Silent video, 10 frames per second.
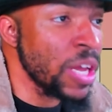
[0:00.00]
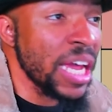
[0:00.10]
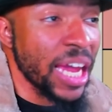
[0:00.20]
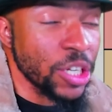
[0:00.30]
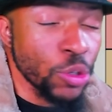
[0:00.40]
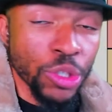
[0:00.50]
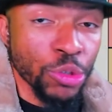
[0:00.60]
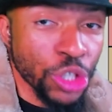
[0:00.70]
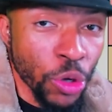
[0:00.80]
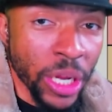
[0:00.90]
And as soon as you
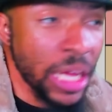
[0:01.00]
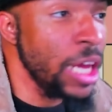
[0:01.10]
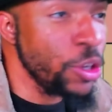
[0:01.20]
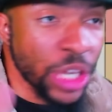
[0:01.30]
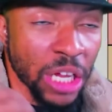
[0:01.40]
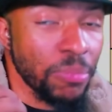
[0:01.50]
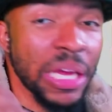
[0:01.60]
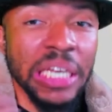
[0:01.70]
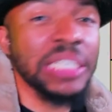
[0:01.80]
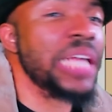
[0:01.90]
shoot it, you can
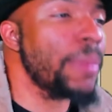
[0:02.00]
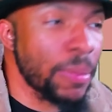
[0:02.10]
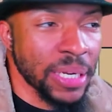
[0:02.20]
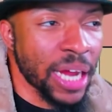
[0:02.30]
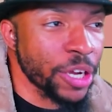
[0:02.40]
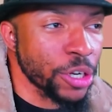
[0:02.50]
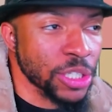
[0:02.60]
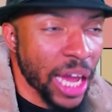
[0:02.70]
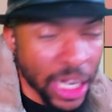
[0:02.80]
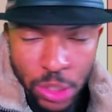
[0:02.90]
immediately stop aiming down your
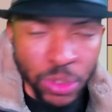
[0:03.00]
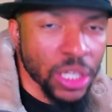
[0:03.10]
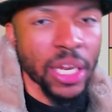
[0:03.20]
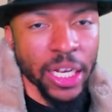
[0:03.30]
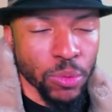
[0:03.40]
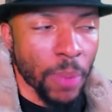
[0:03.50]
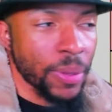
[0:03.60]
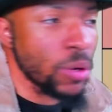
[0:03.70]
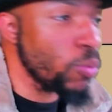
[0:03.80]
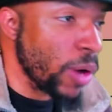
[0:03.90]
sight and switch to the next weapon.
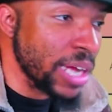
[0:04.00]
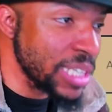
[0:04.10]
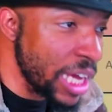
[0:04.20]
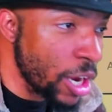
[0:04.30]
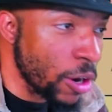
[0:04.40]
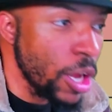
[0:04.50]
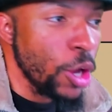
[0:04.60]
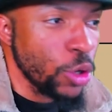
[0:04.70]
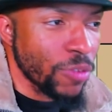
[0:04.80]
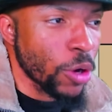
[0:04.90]
Whereas here,
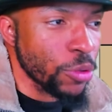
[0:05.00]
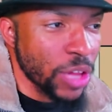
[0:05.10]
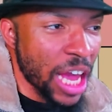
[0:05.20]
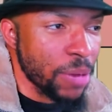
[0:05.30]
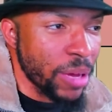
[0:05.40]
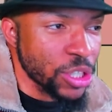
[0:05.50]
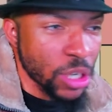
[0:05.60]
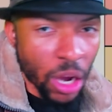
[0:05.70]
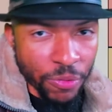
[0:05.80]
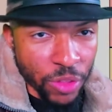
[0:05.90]
you have to go through the animation
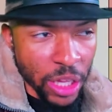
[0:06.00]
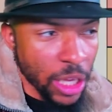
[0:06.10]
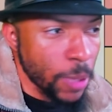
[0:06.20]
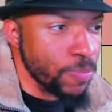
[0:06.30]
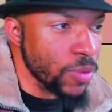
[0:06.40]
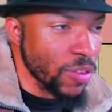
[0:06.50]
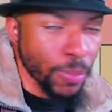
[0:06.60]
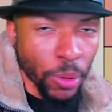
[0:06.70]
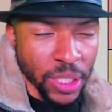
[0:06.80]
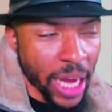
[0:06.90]
of the
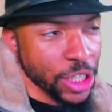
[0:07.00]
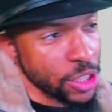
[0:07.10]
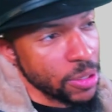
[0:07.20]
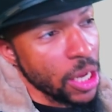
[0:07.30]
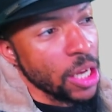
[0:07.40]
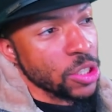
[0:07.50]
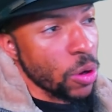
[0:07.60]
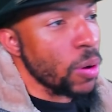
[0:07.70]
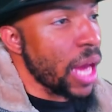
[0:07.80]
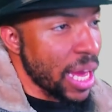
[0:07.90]
bolt action.
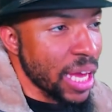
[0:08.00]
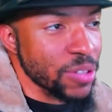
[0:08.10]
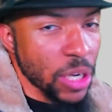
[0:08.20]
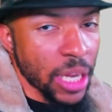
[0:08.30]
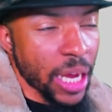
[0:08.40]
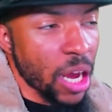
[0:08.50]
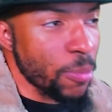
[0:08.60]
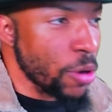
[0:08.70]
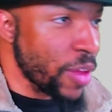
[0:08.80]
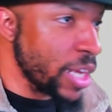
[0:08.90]
So it gives it a leg up
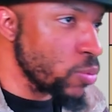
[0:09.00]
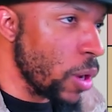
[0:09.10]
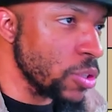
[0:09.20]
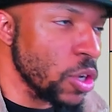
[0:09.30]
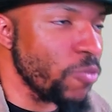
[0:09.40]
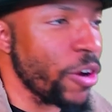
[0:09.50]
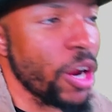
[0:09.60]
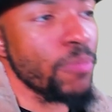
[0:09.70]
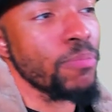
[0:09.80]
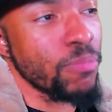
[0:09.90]
on that as well. So
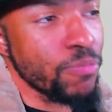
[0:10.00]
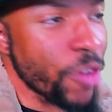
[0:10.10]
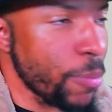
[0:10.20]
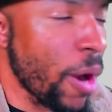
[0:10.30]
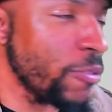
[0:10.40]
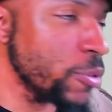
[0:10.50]
very powerful